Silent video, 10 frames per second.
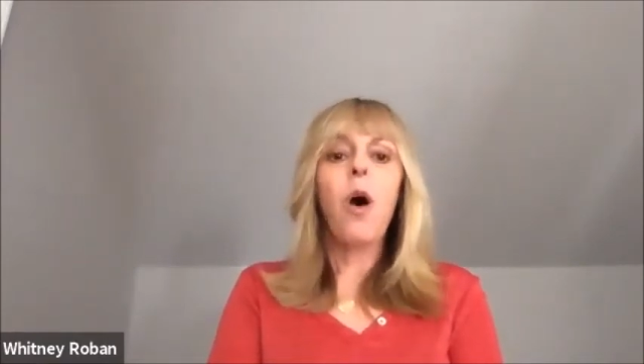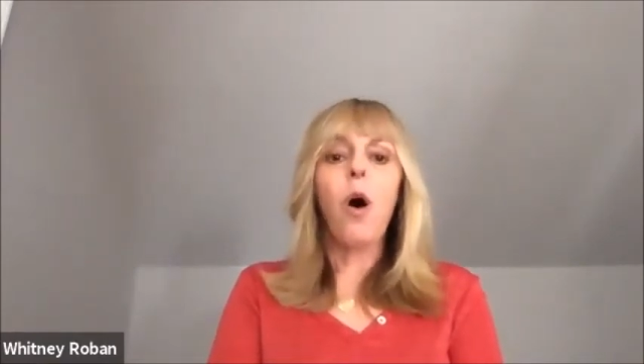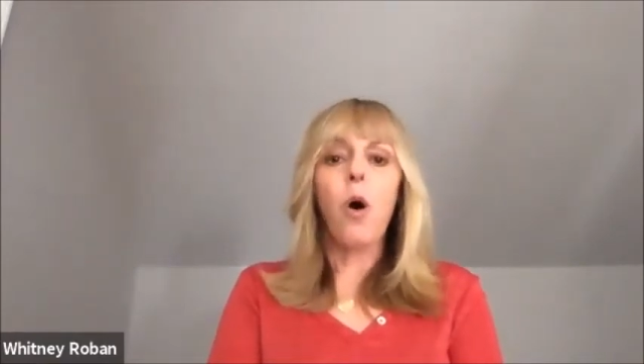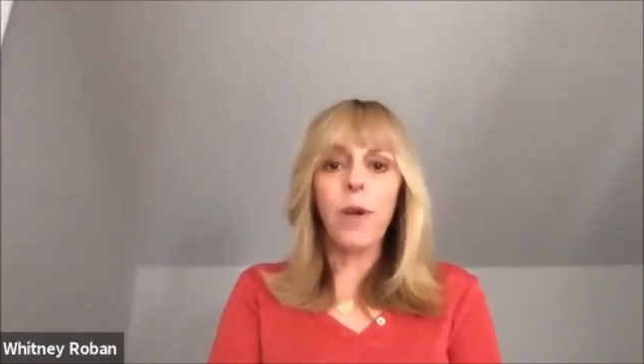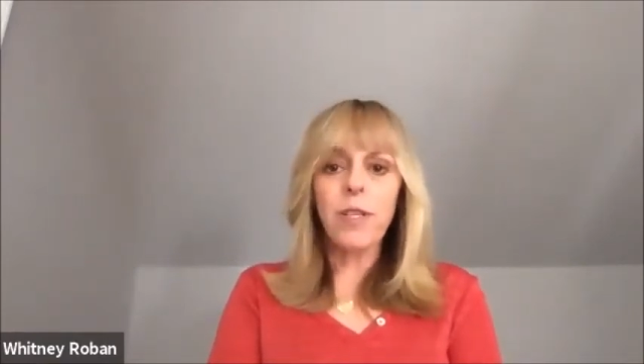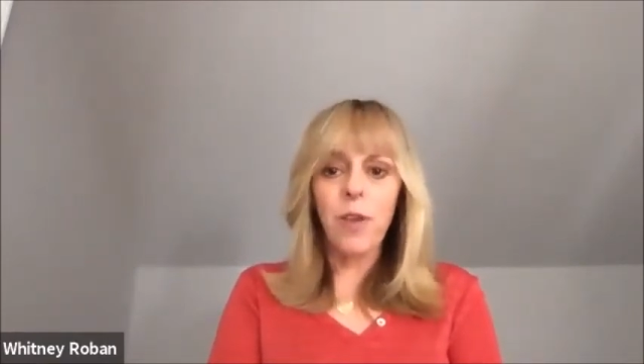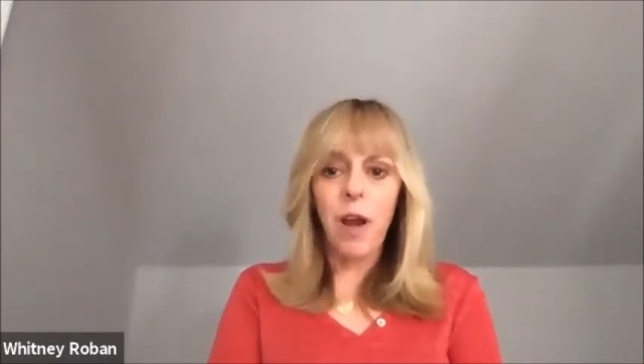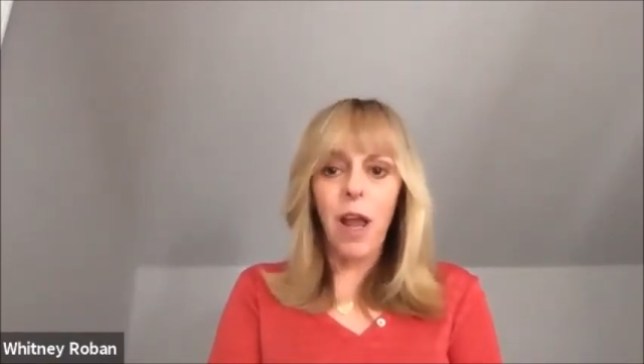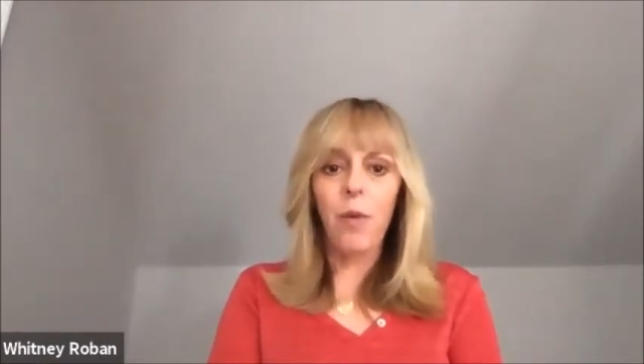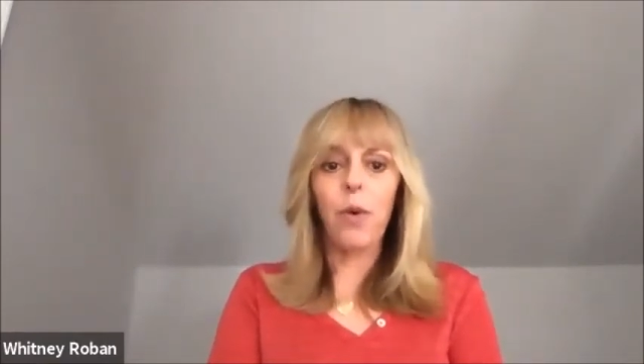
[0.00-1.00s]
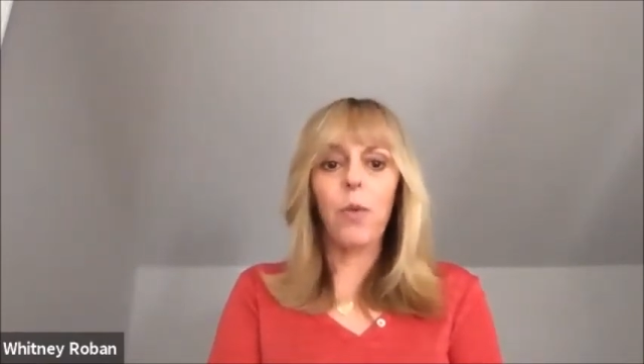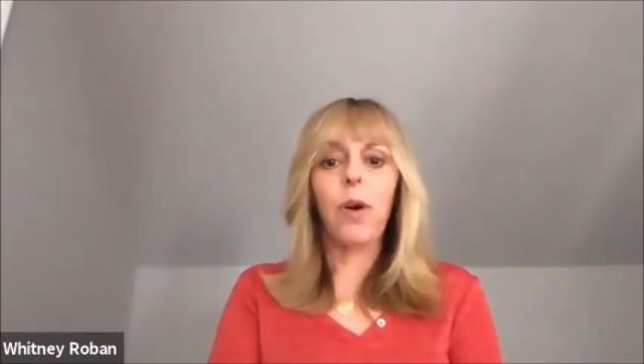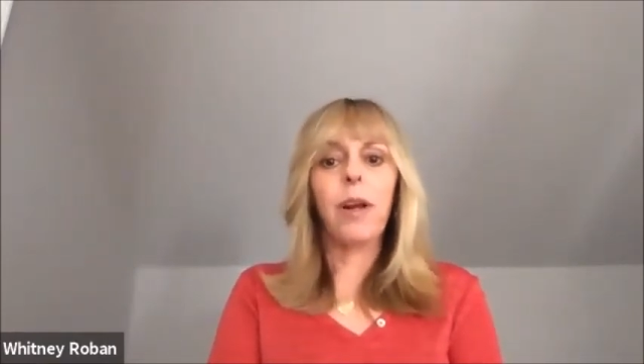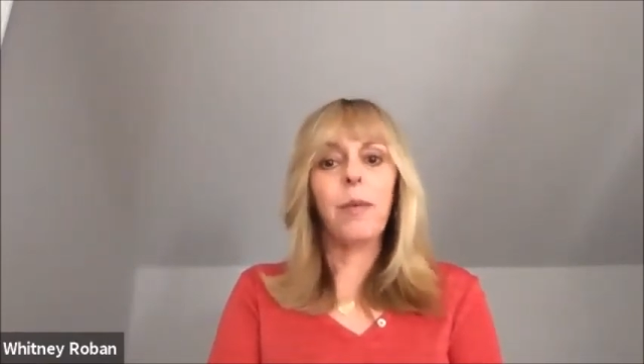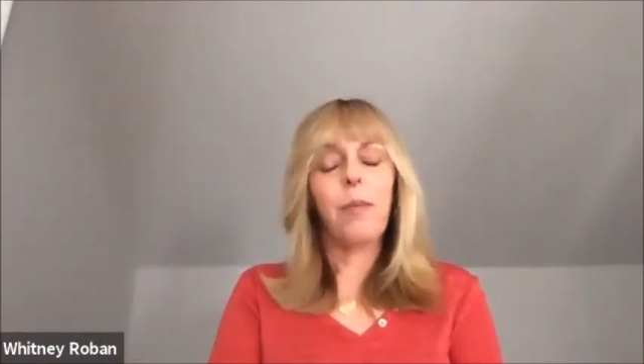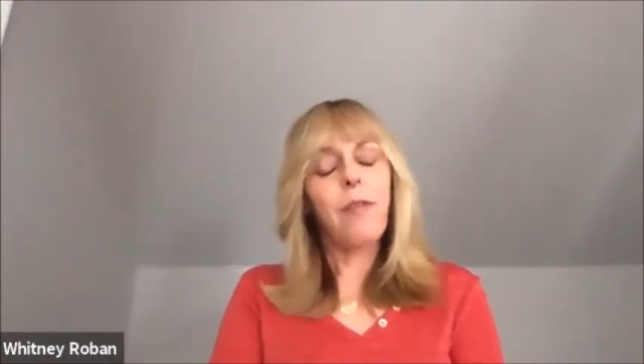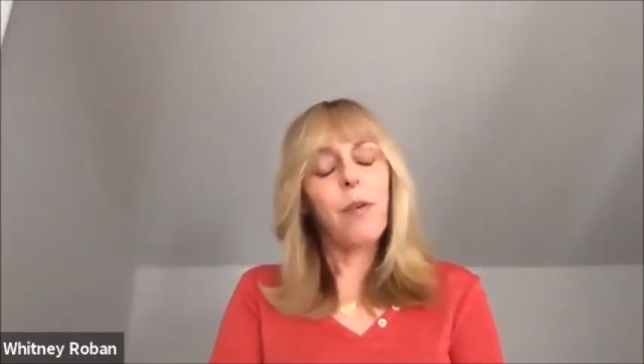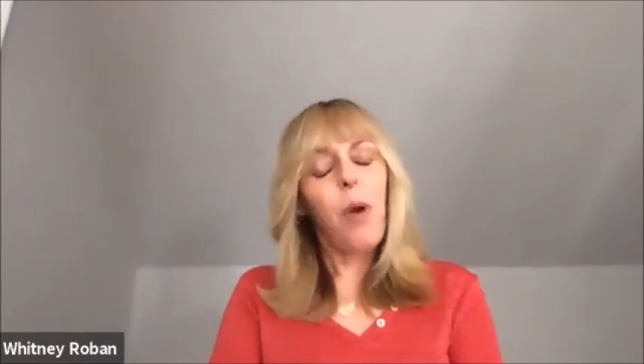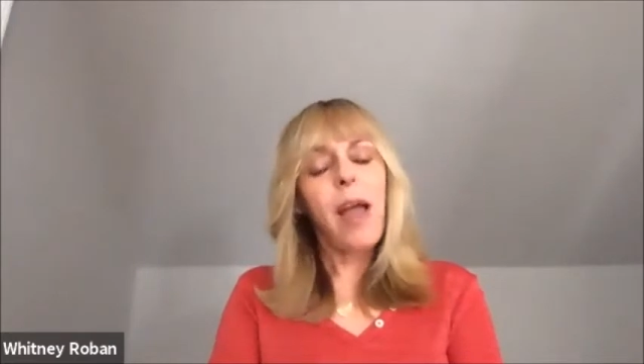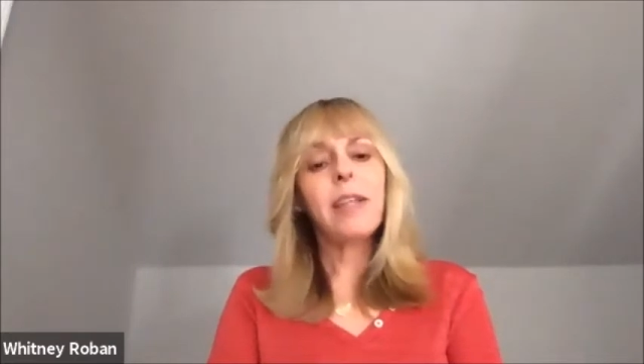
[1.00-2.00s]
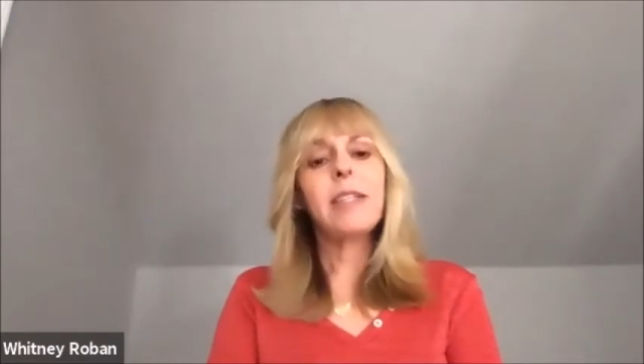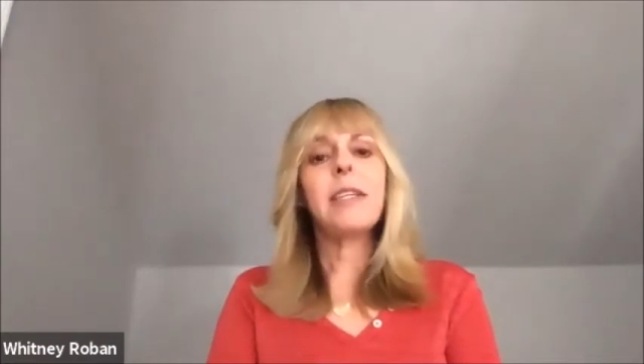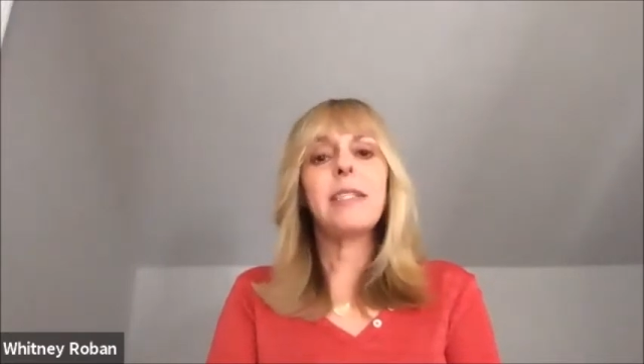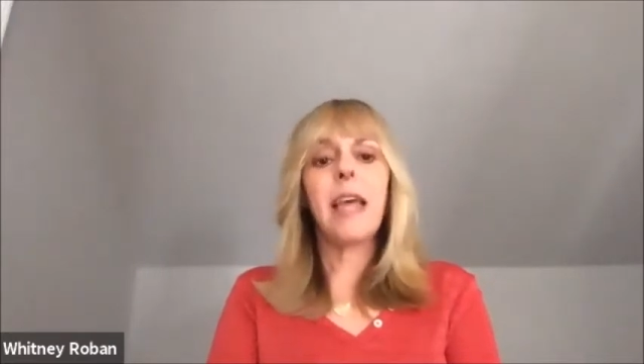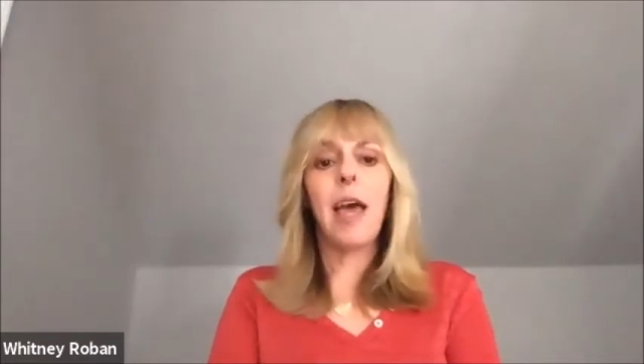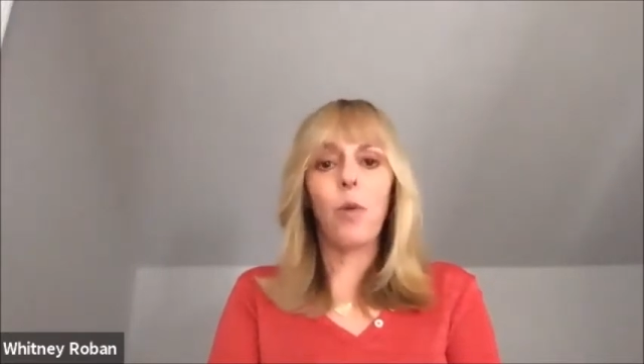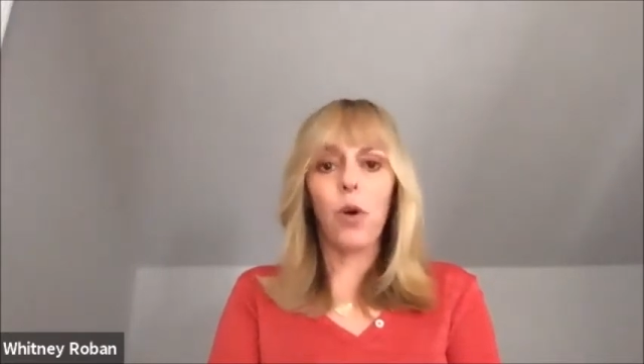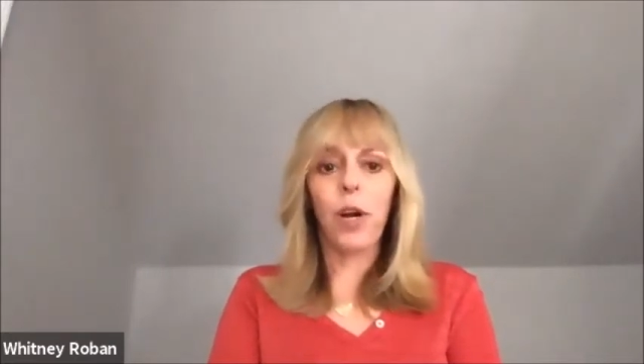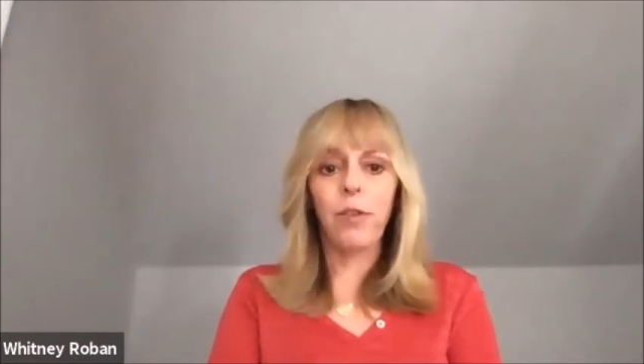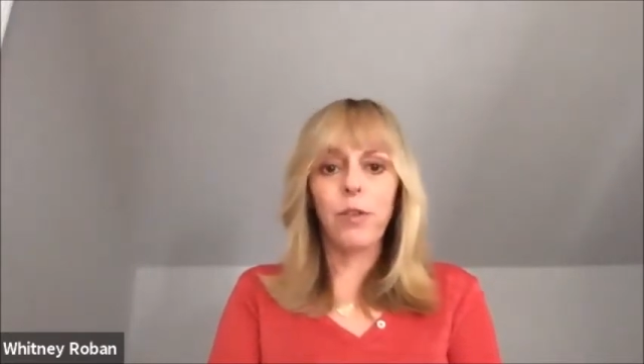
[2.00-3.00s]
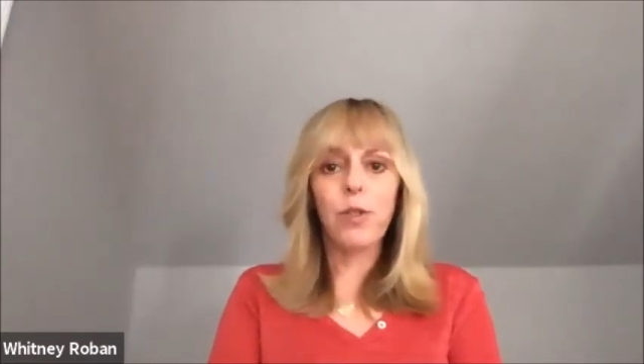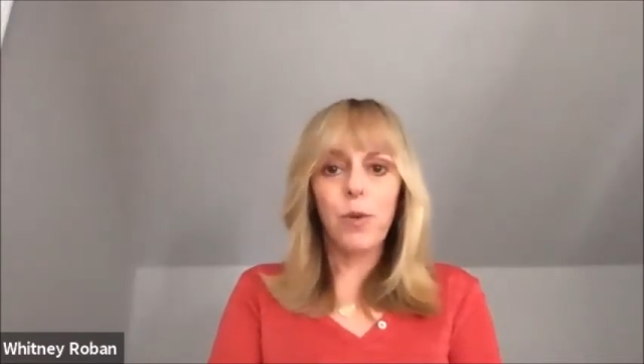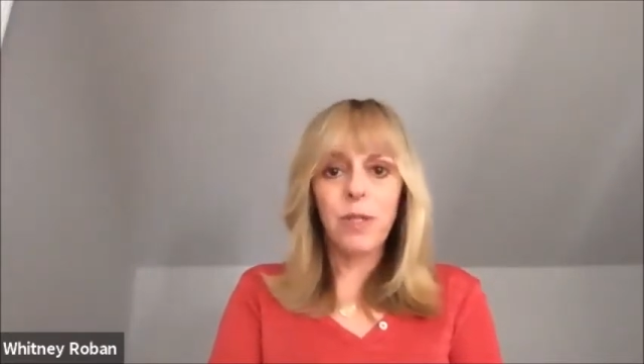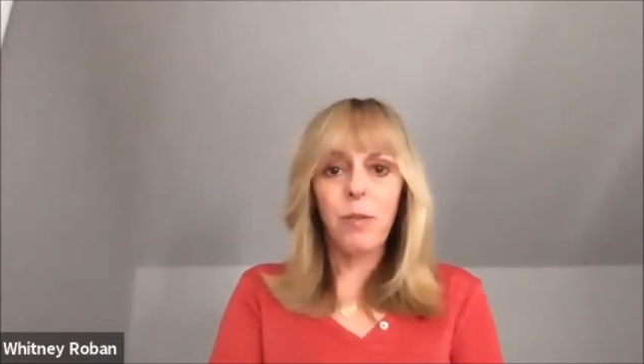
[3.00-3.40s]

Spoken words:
Always thought I would work in private practice and work in the schools.